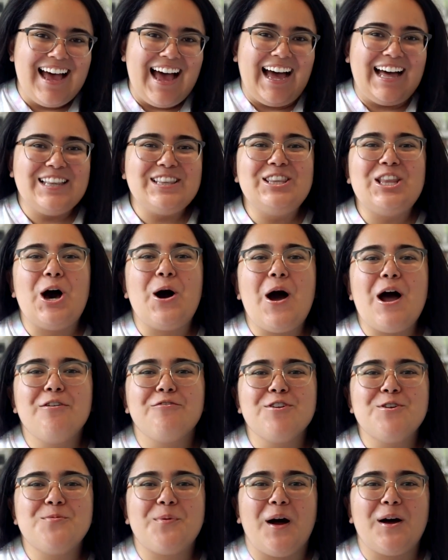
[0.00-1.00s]
Hello
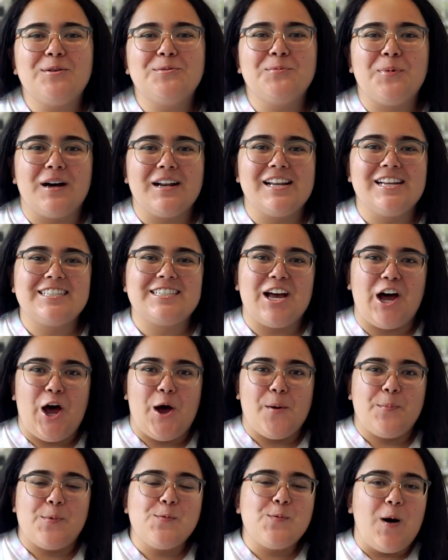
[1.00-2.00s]
everyone, what is
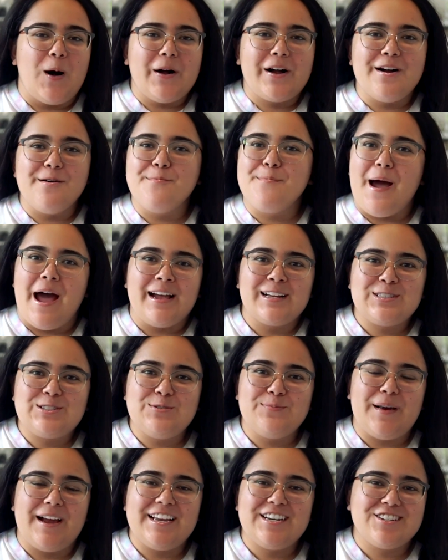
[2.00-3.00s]
up? Welcome back
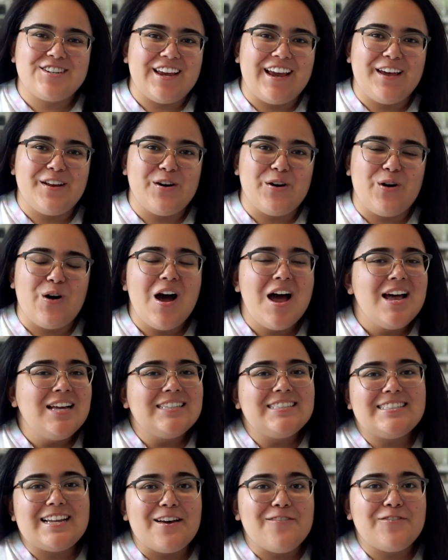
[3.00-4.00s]
to my channel.
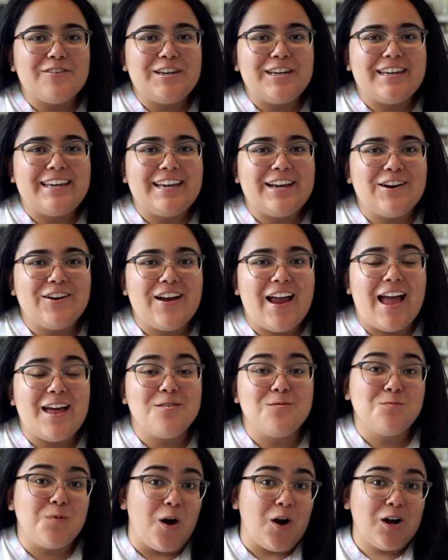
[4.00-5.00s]
Stephanie here
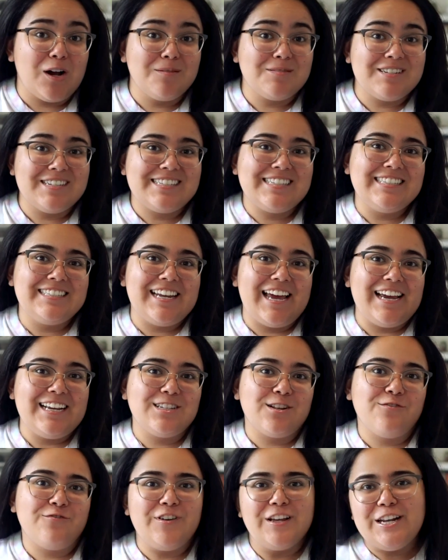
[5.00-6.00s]
and welcome to
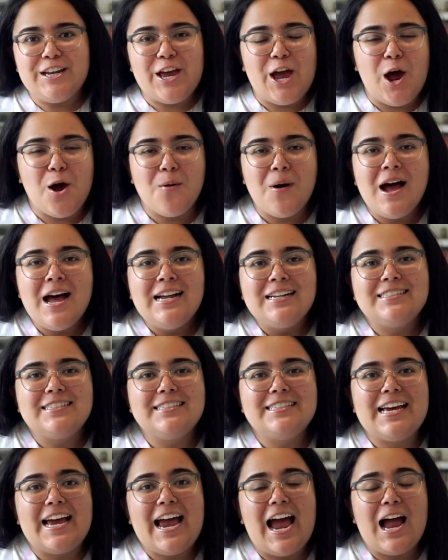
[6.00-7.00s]
today's video.
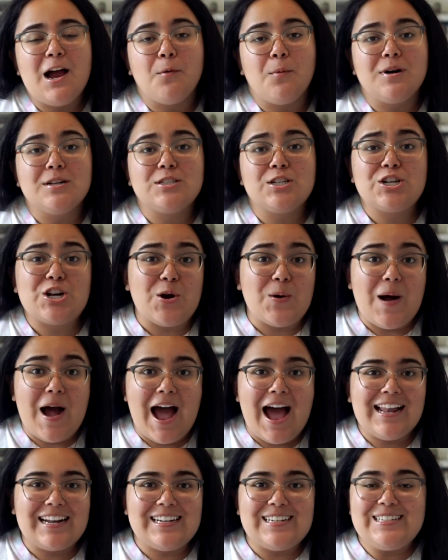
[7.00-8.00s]
Today I want to go
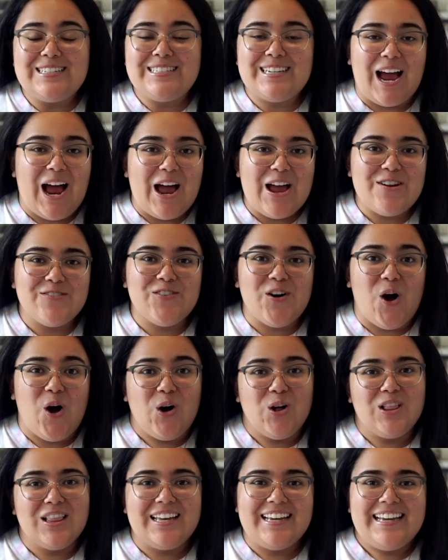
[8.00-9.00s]
ahead and dive
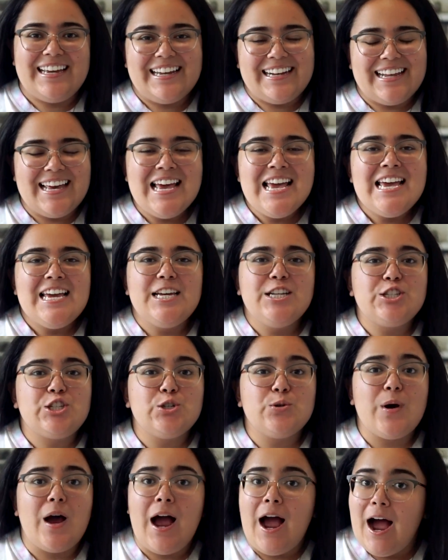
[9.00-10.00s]
all
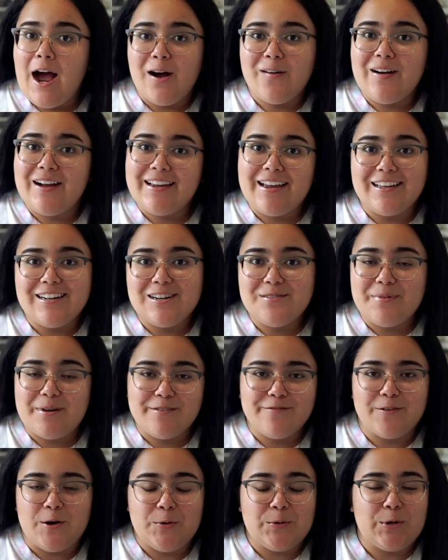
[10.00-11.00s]
into how I edit
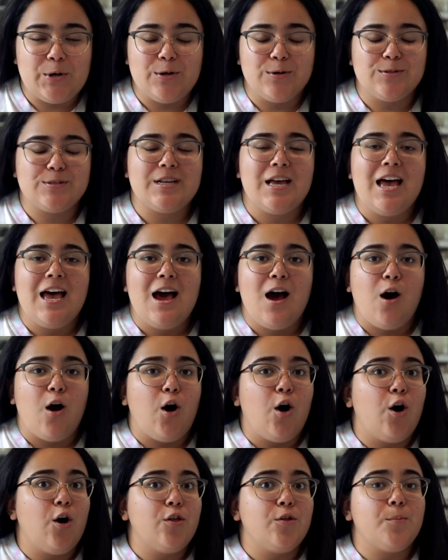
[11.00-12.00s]
my photos,
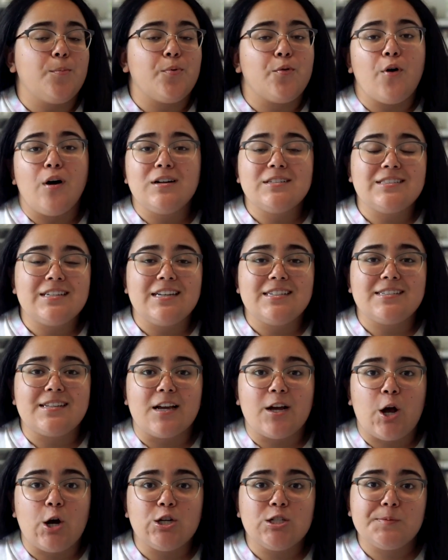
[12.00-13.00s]
all the process
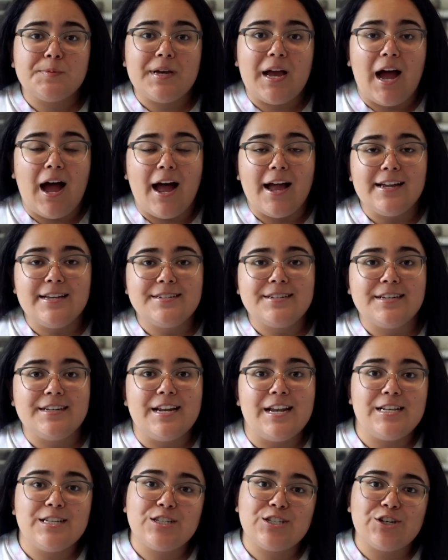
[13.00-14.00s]
that goes behind an
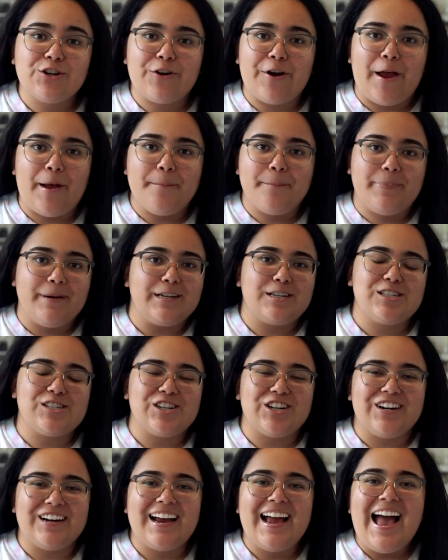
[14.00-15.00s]
Instagram
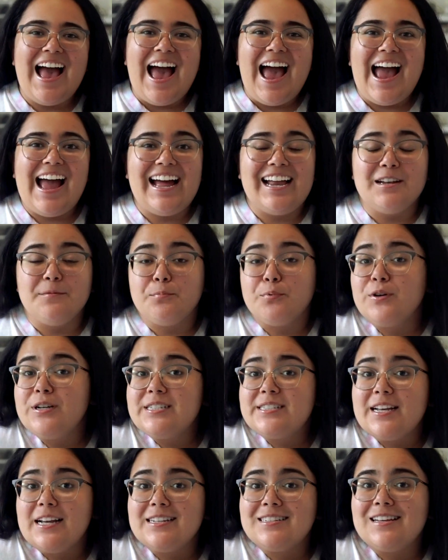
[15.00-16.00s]
picture and
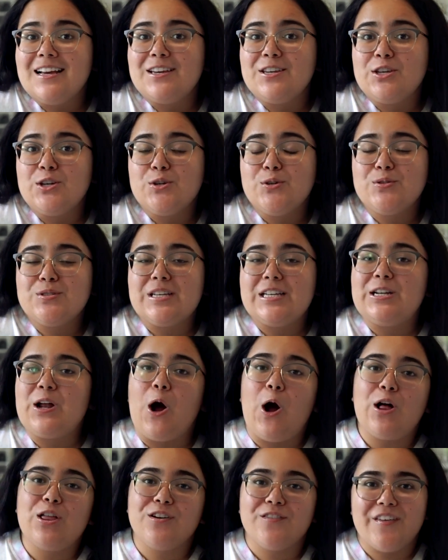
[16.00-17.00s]
presets I use and
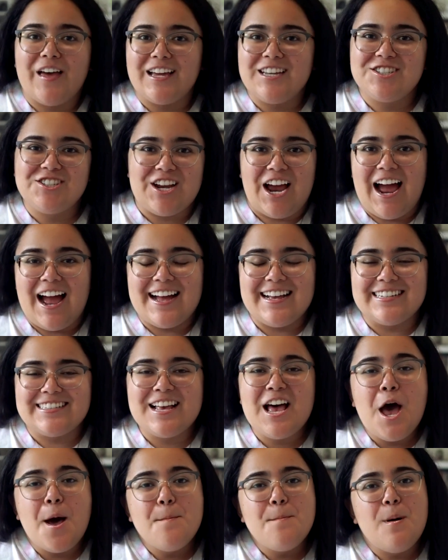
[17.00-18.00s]
all of that jazz.
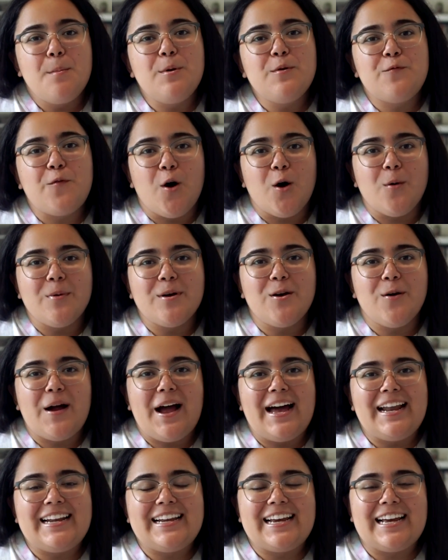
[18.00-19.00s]
But before we go
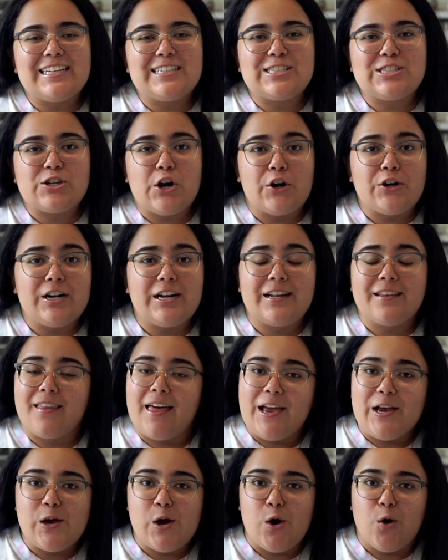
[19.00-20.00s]
ahead and get started,
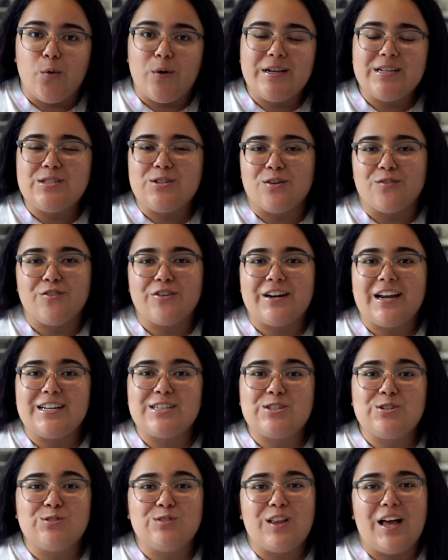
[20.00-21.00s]
like always, don't
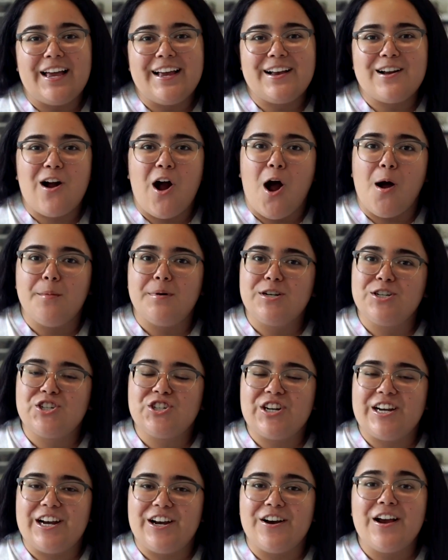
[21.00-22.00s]
forget to like, comment,
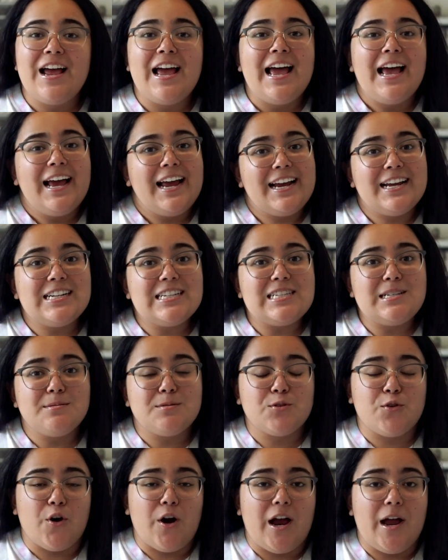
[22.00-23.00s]
share, and
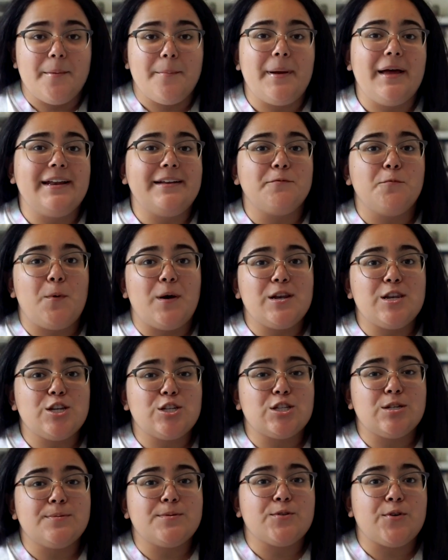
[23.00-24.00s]
subscribe. And when you
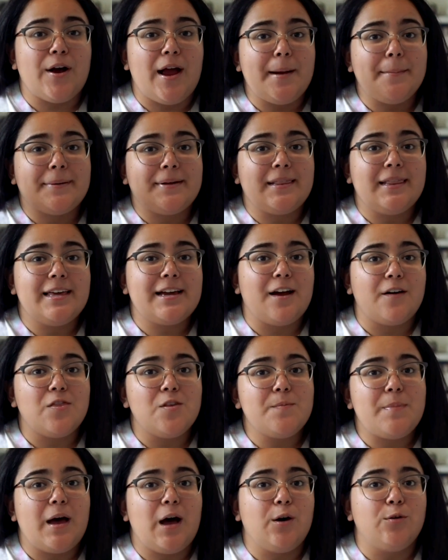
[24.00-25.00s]
subscribe, click on
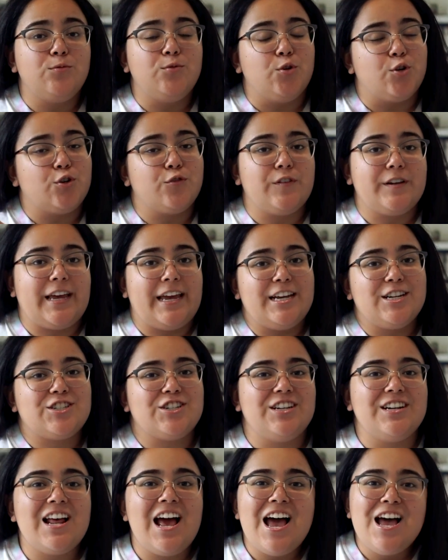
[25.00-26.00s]
the bell
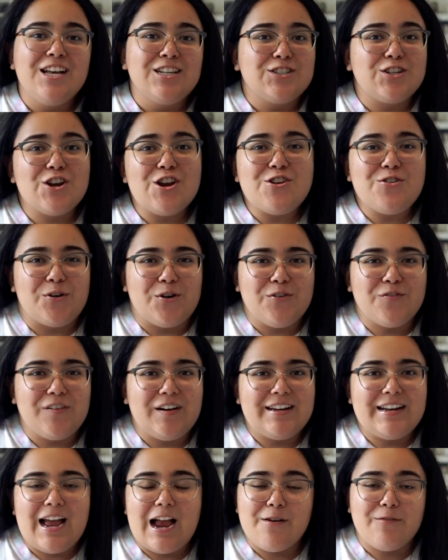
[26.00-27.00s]
notification so you're
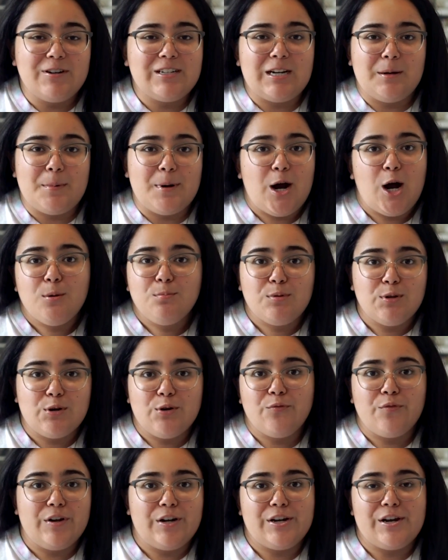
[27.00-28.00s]
notified every time I
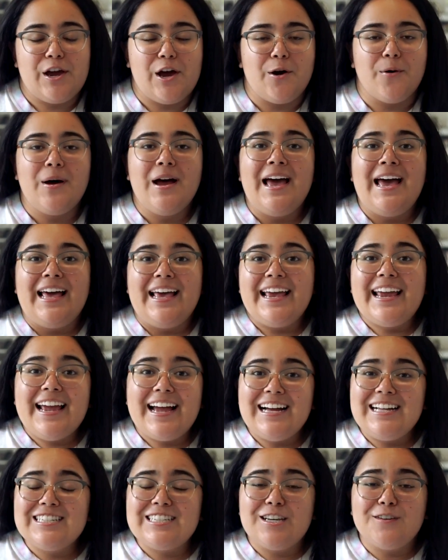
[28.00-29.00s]
upload a video.
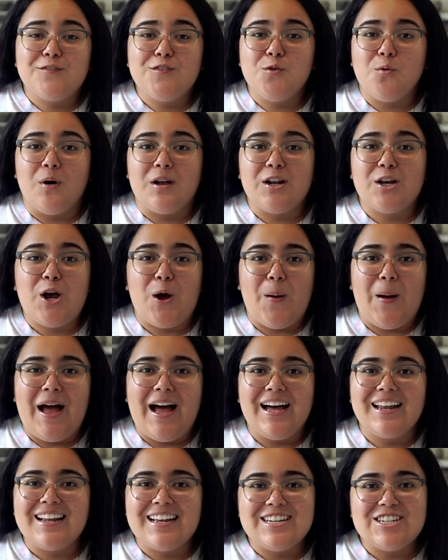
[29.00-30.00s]
And if you want to go
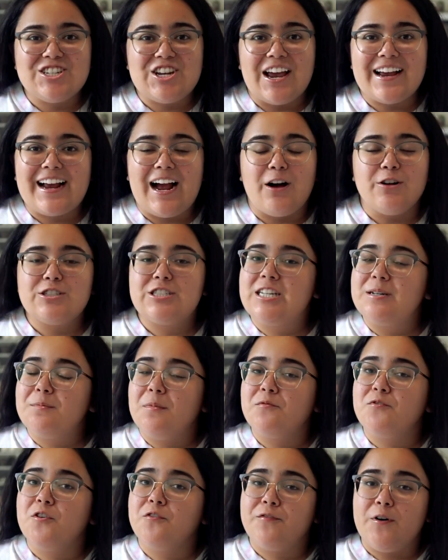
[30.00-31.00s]
ahead and check out some
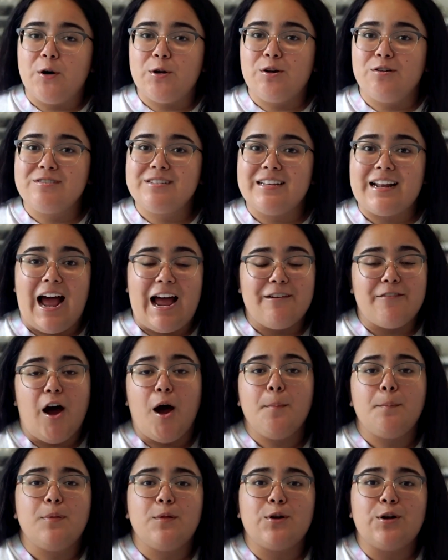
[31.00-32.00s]
of the photos that I've
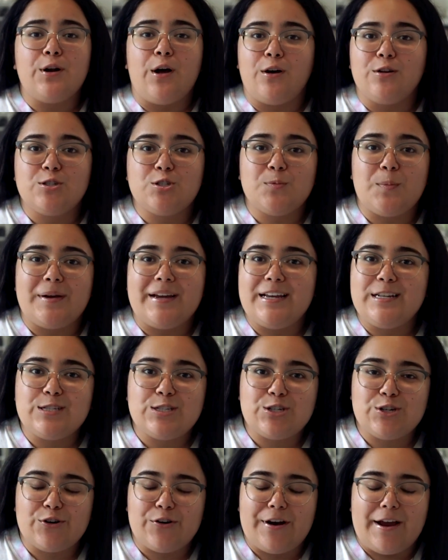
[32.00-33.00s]
uploaded onto my
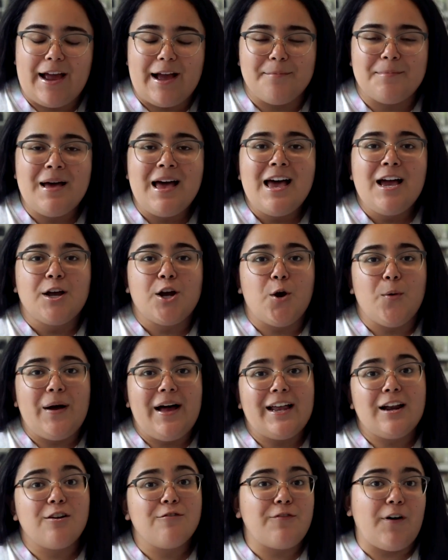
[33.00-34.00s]
Instagram, go
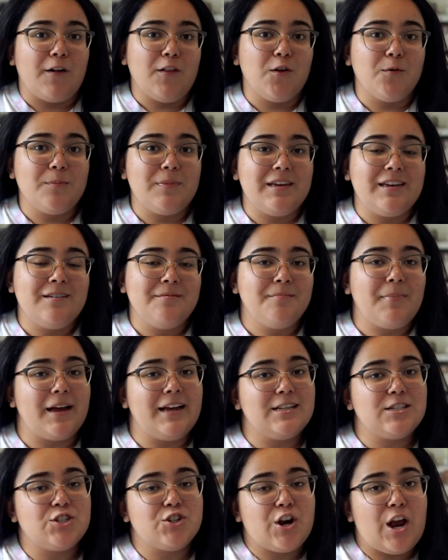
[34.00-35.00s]
ahead and follow me. My
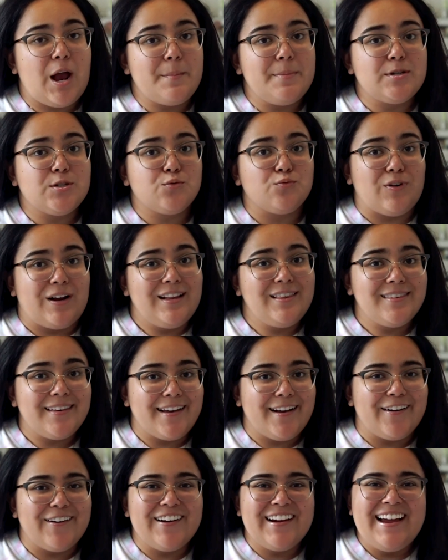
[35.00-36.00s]
Instagram is right
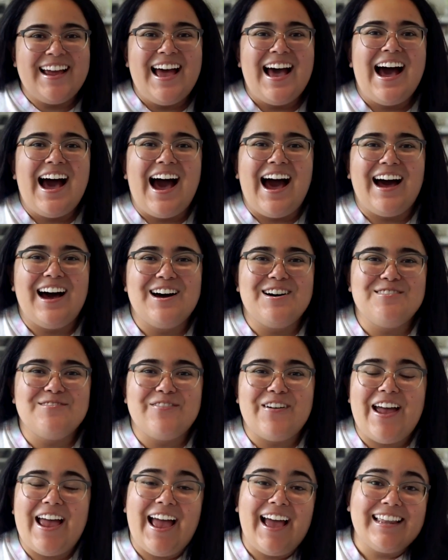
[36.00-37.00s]
there.
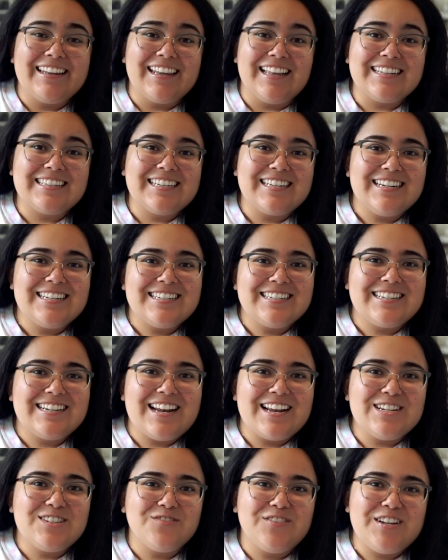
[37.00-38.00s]
And let's get into
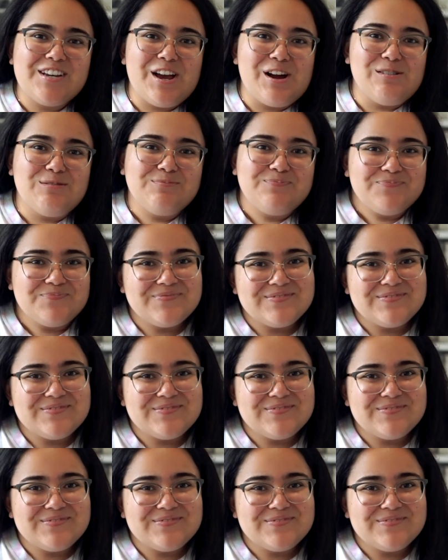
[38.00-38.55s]
today's video.